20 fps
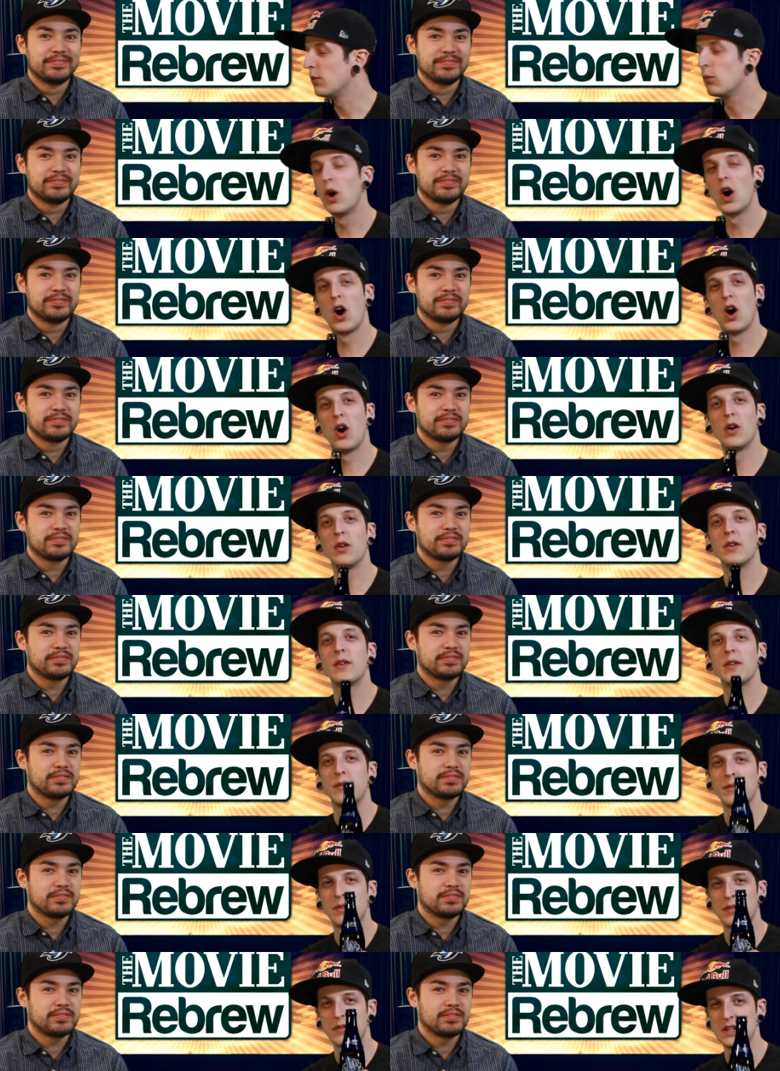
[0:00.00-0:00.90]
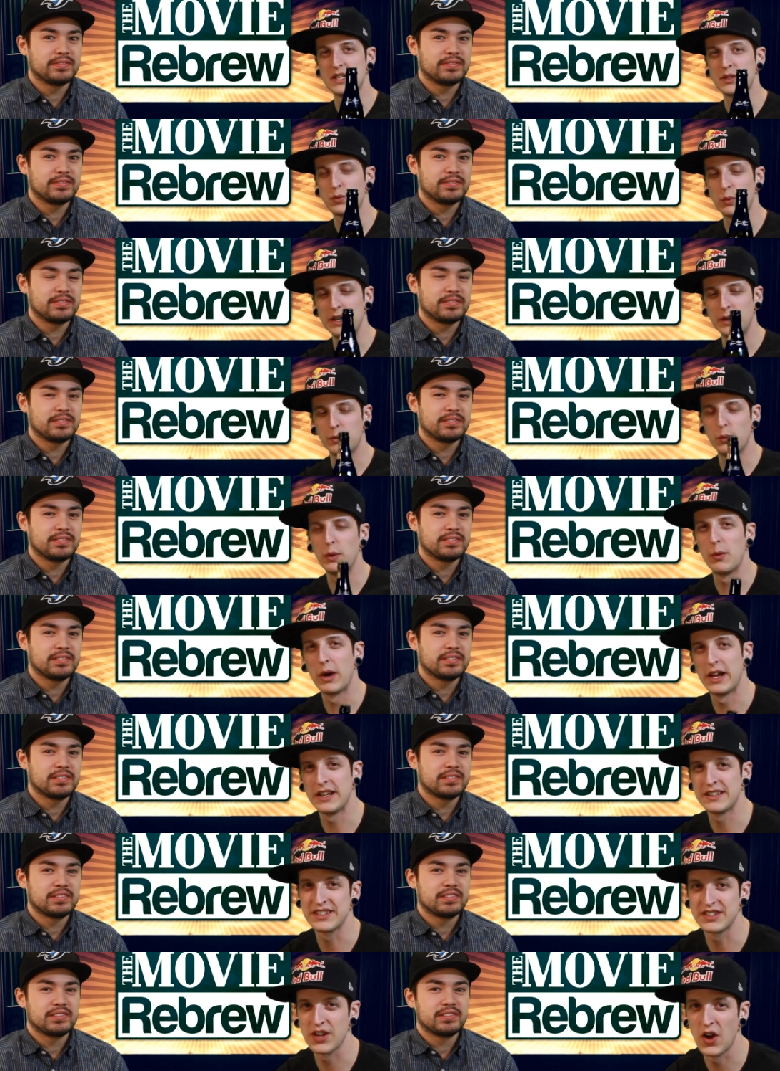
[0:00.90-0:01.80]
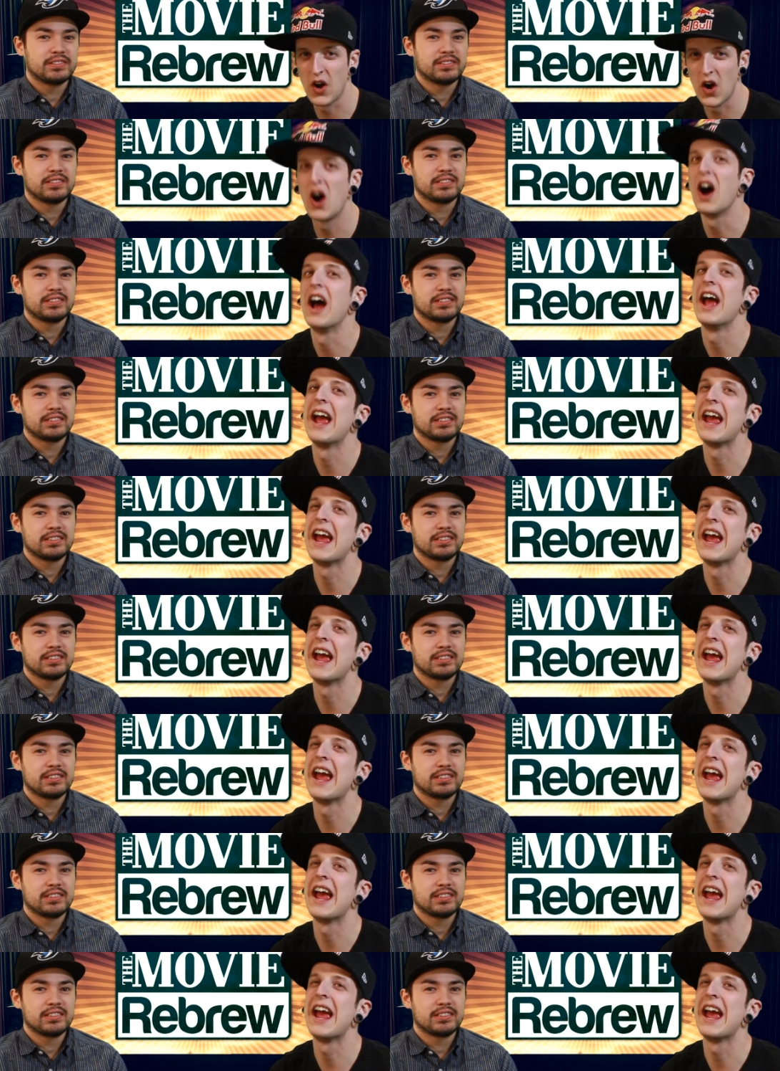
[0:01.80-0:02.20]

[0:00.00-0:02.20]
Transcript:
Speaker 1: Well, this week we went and saw